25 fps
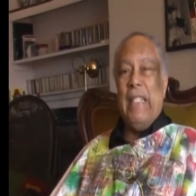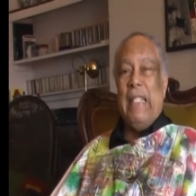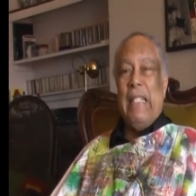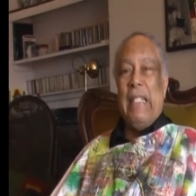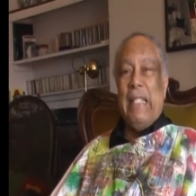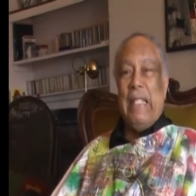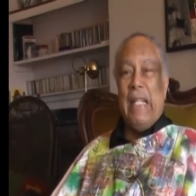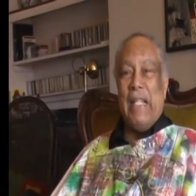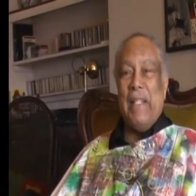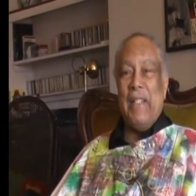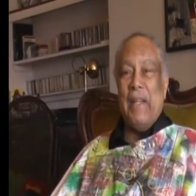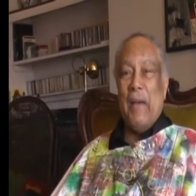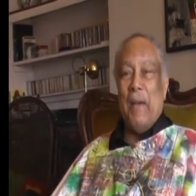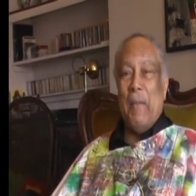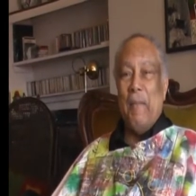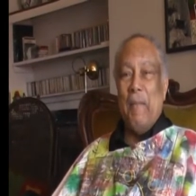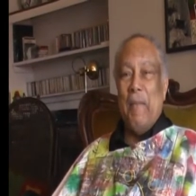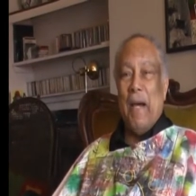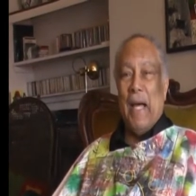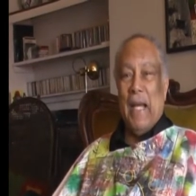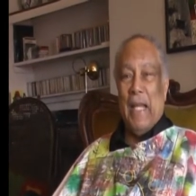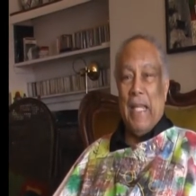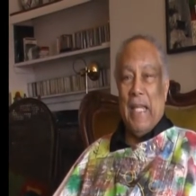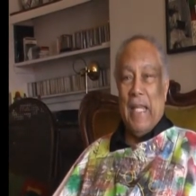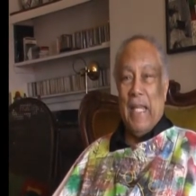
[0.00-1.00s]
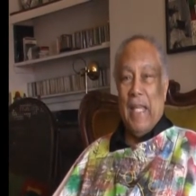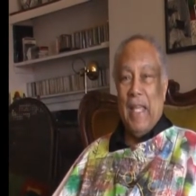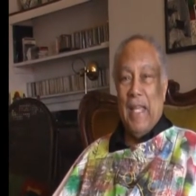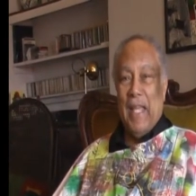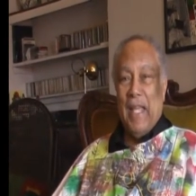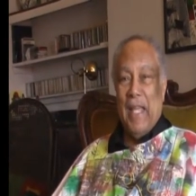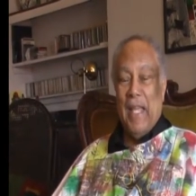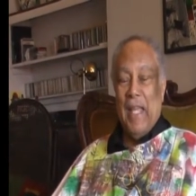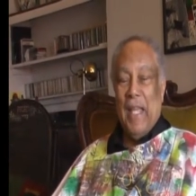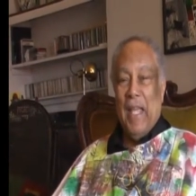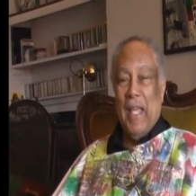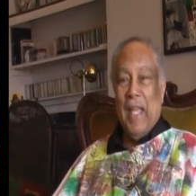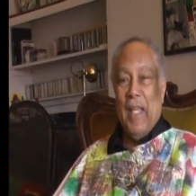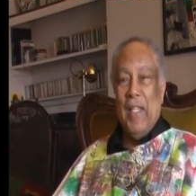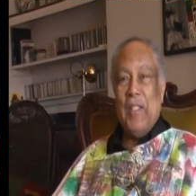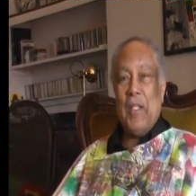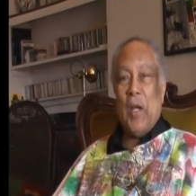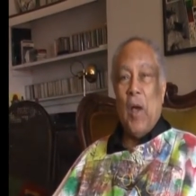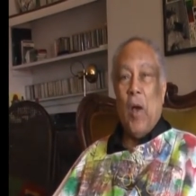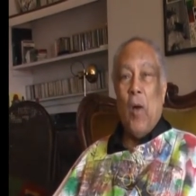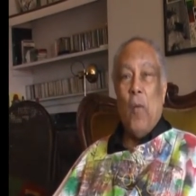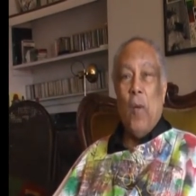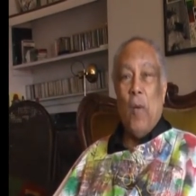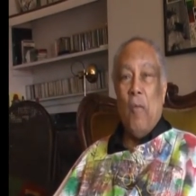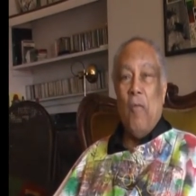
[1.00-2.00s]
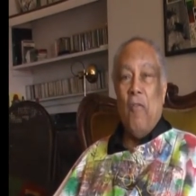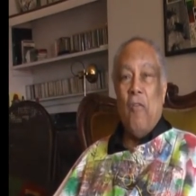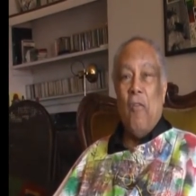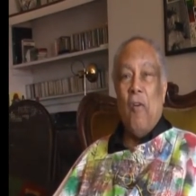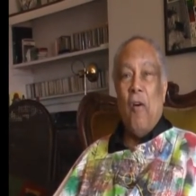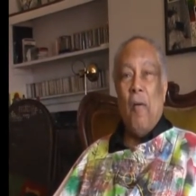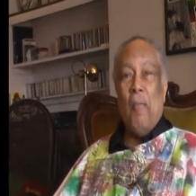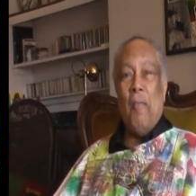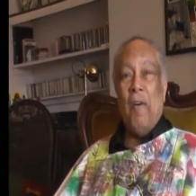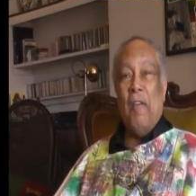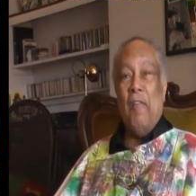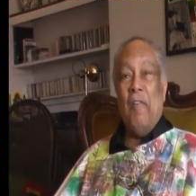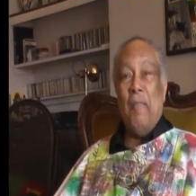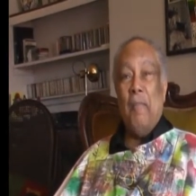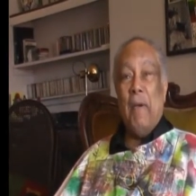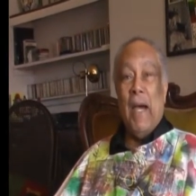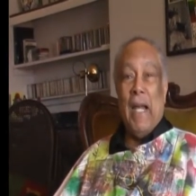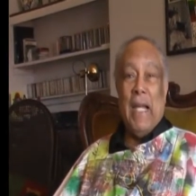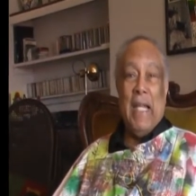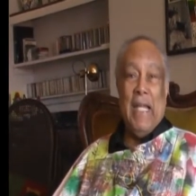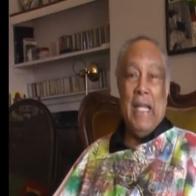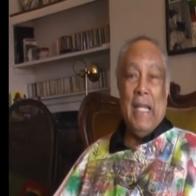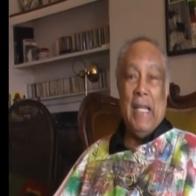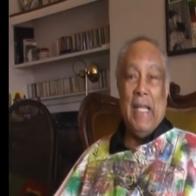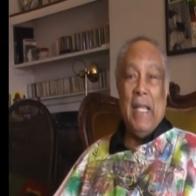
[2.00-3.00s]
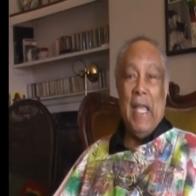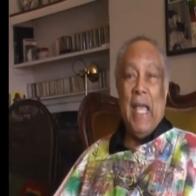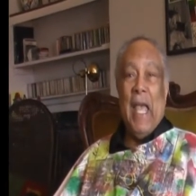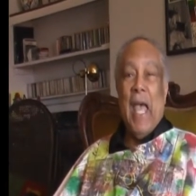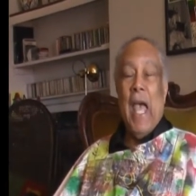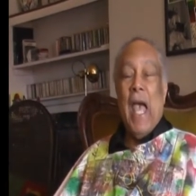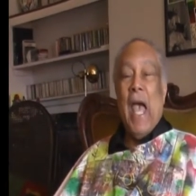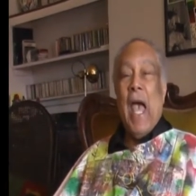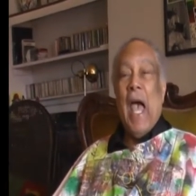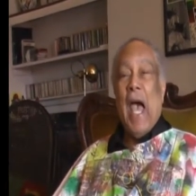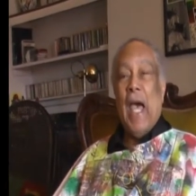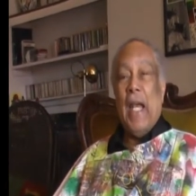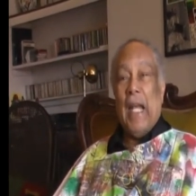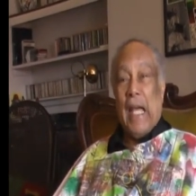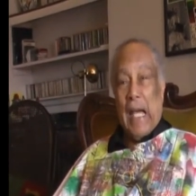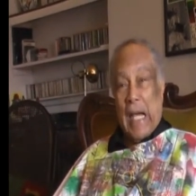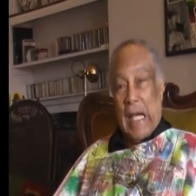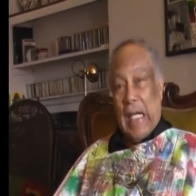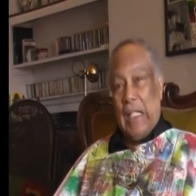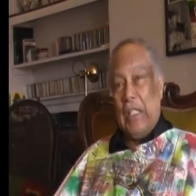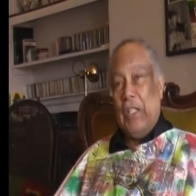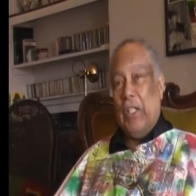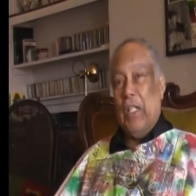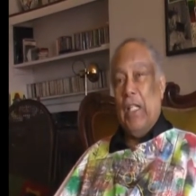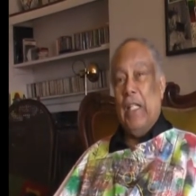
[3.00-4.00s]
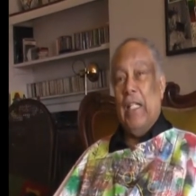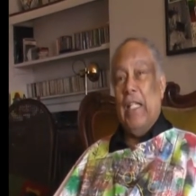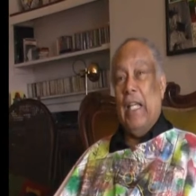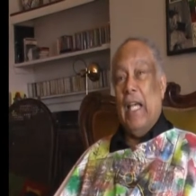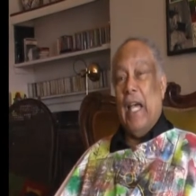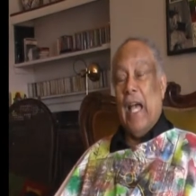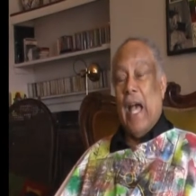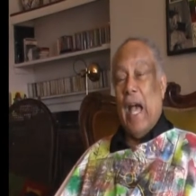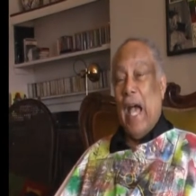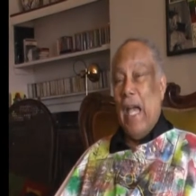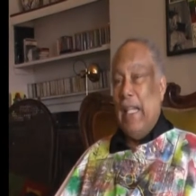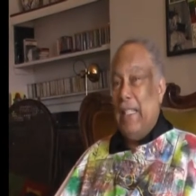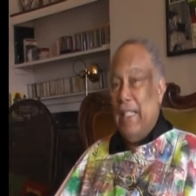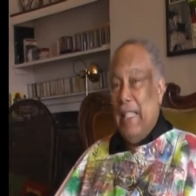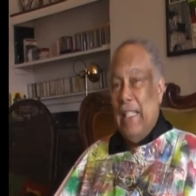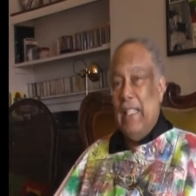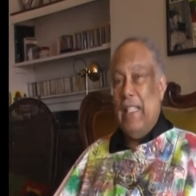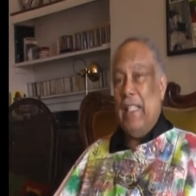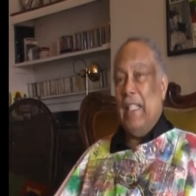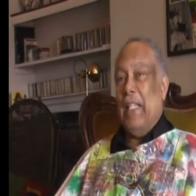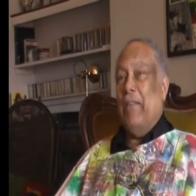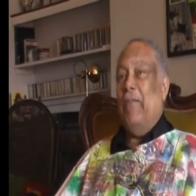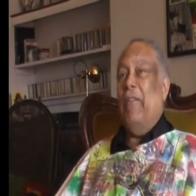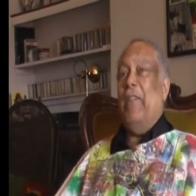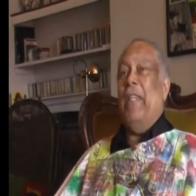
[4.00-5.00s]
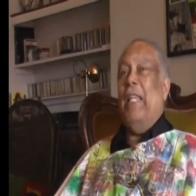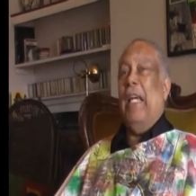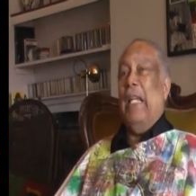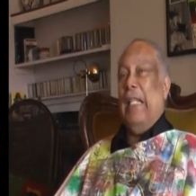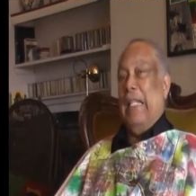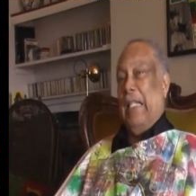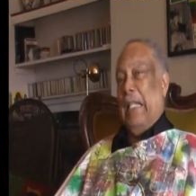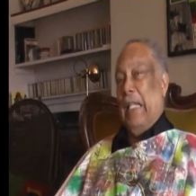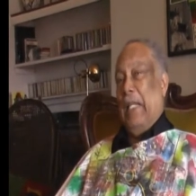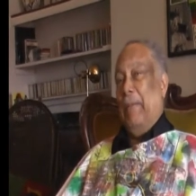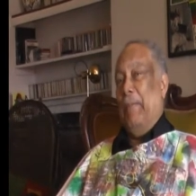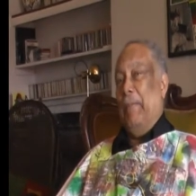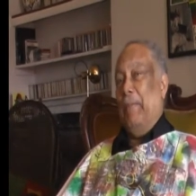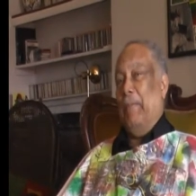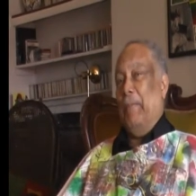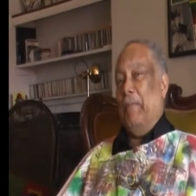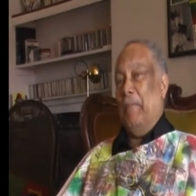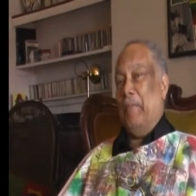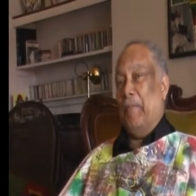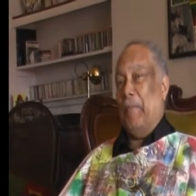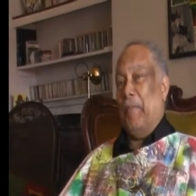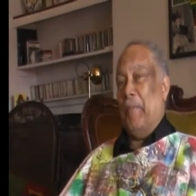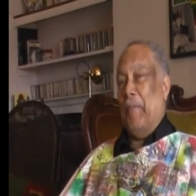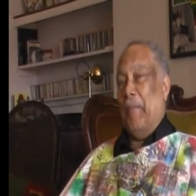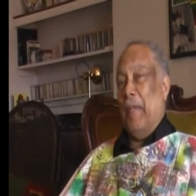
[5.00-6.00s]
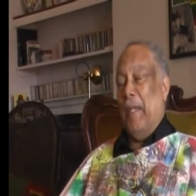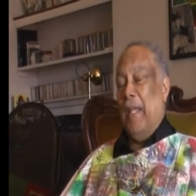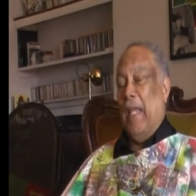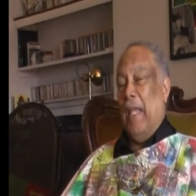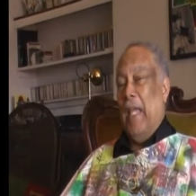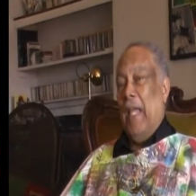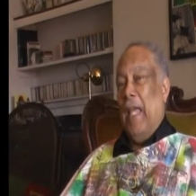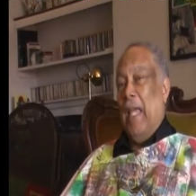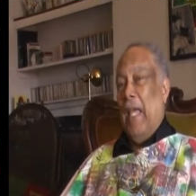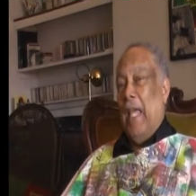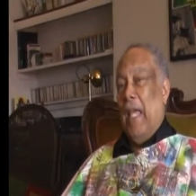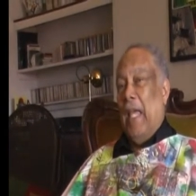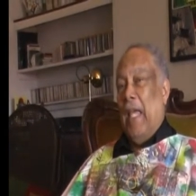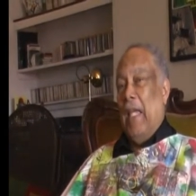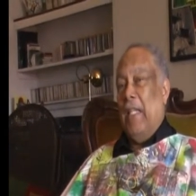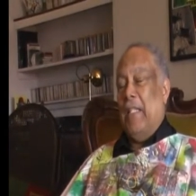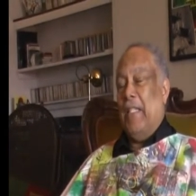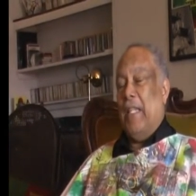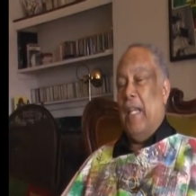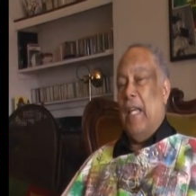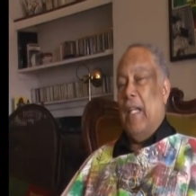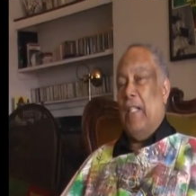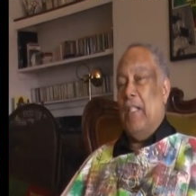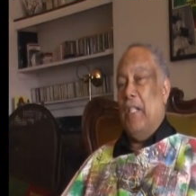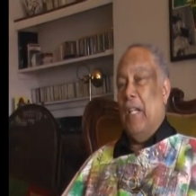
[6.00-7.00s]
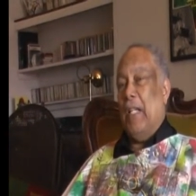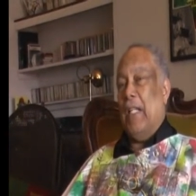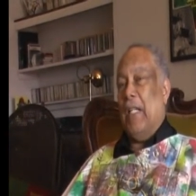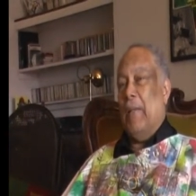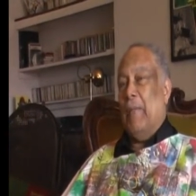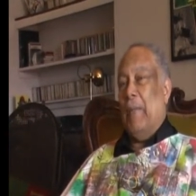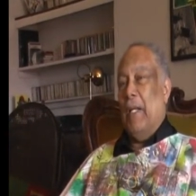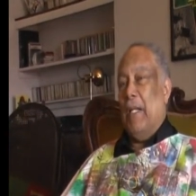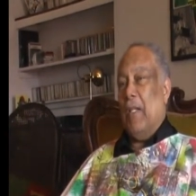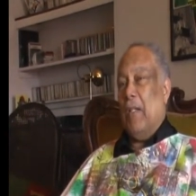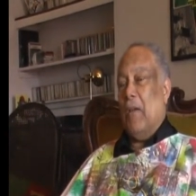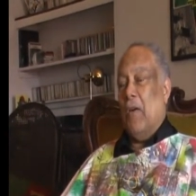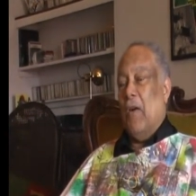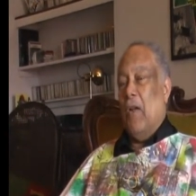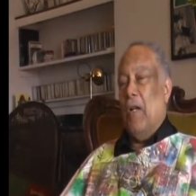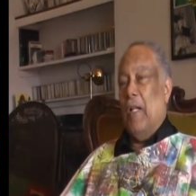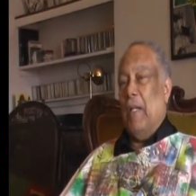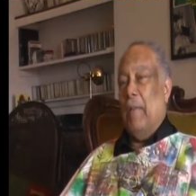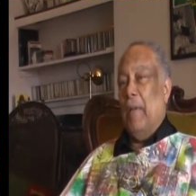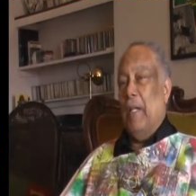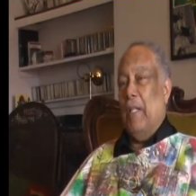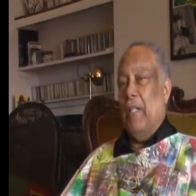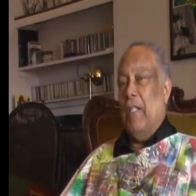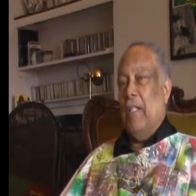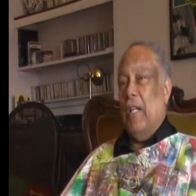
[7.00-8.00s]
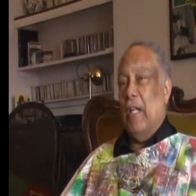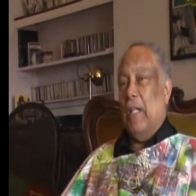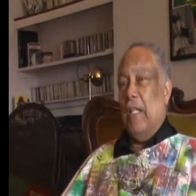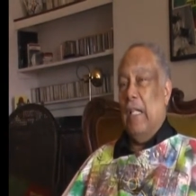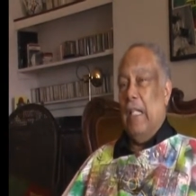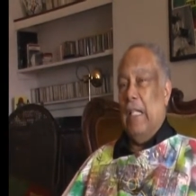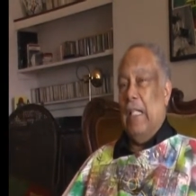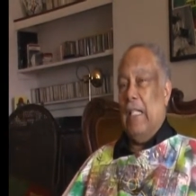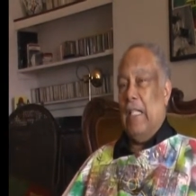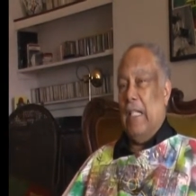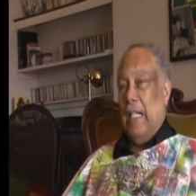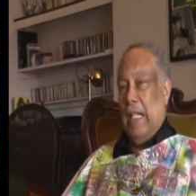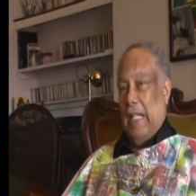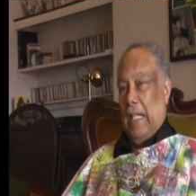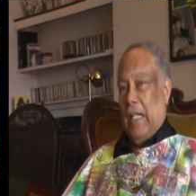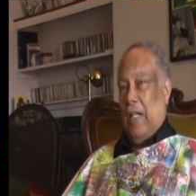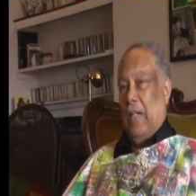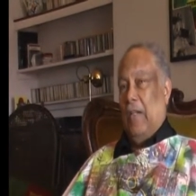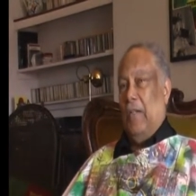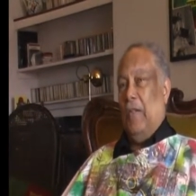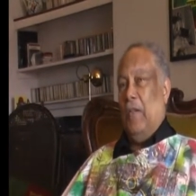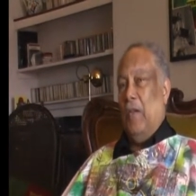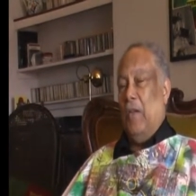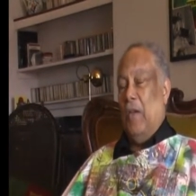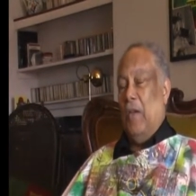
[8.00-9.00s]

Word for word: Indian Ballet. It's our form of ballet. And actually, I didn't give it that name. It's a gentleman called Dudley Slinger,